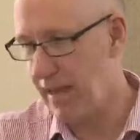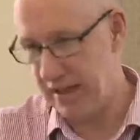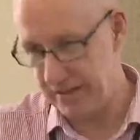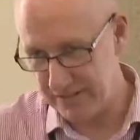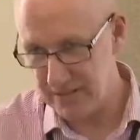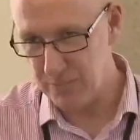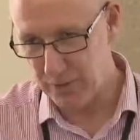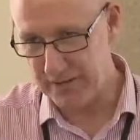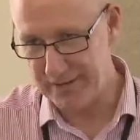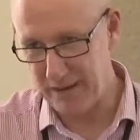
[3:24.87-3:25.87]
and
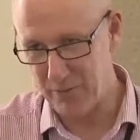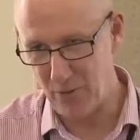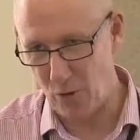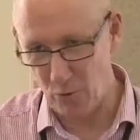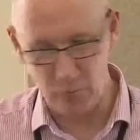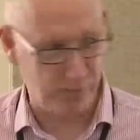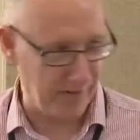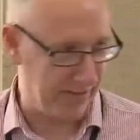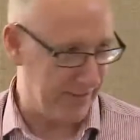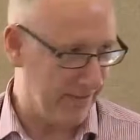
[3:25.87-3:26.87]
put it down
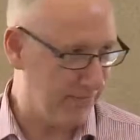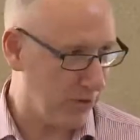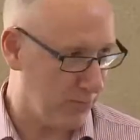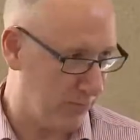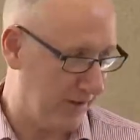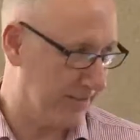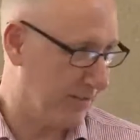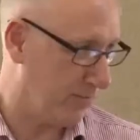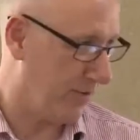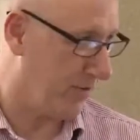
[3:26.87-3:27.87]
over the footprint to
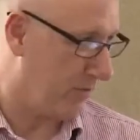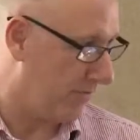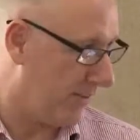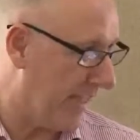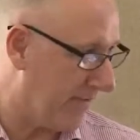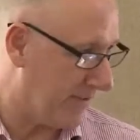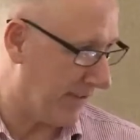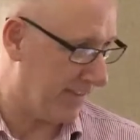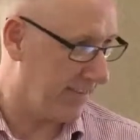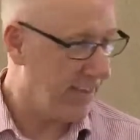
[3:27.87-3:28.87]
preserve the
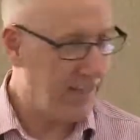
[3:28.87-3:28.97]
evidence.